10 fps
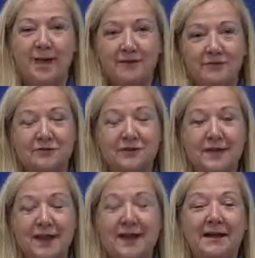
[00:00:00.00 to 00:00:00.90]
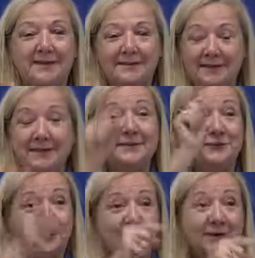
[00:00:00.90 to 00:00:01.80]
Actually, I did
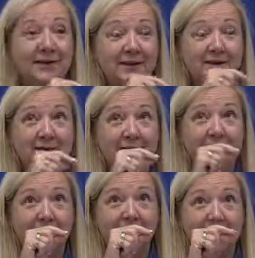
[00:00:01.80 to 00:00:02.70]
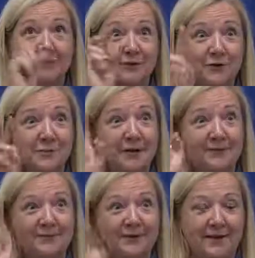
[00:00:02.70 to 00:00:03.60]
do it 2
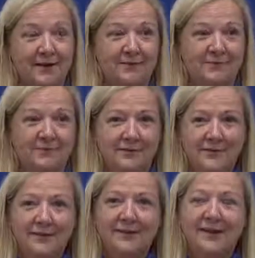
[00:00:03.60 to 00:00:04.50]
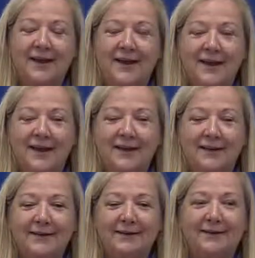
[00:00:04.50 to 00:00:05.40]
months ago,
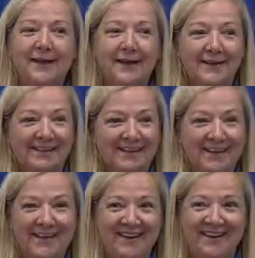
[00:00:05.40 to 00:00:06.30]
and luckily,